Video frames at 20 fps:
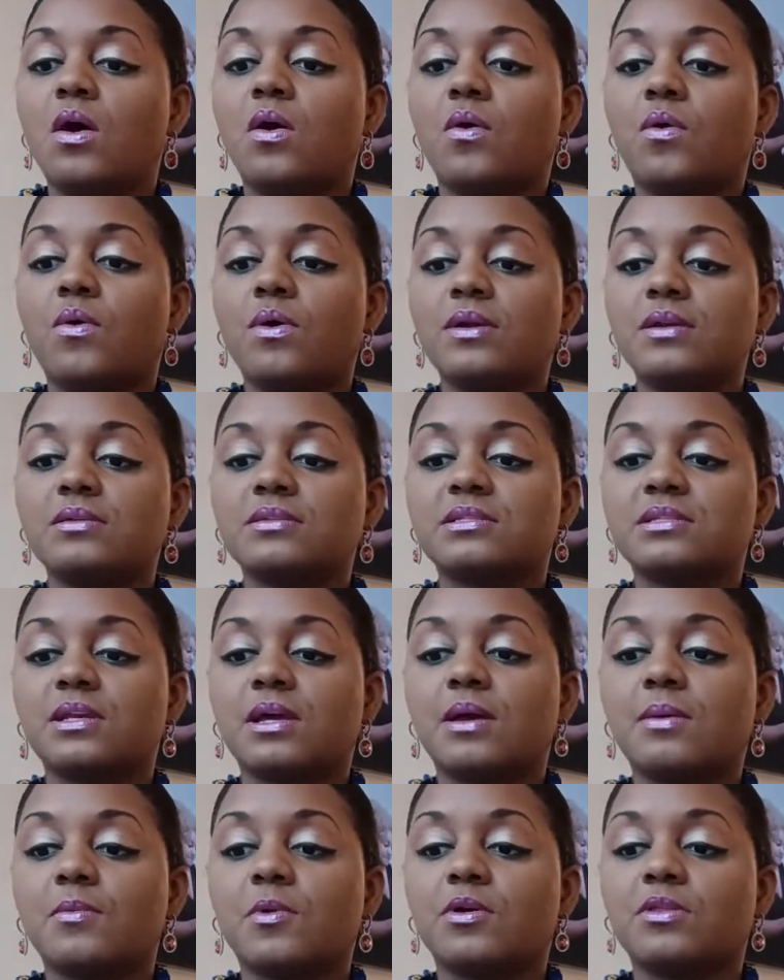Oint
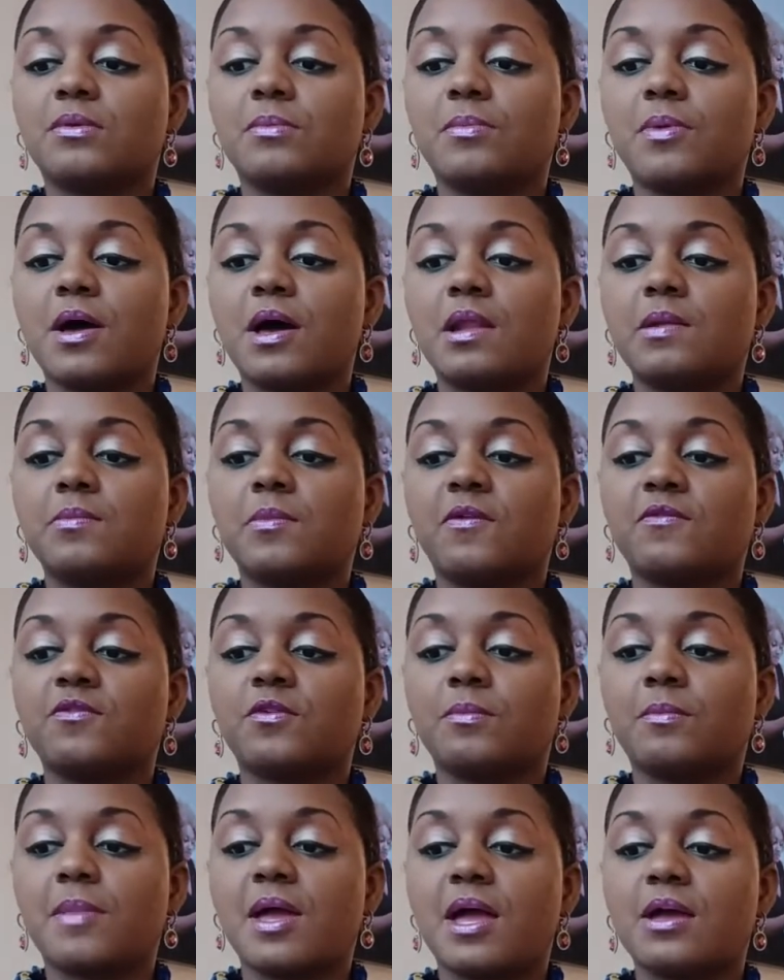some on the bottom of
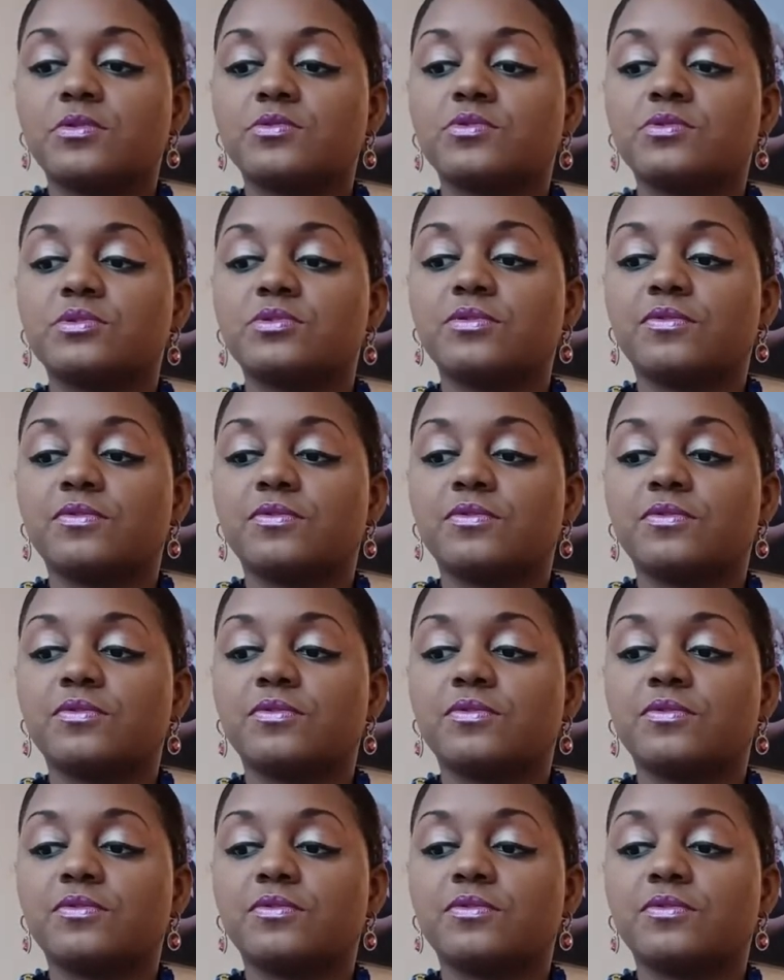your mattress,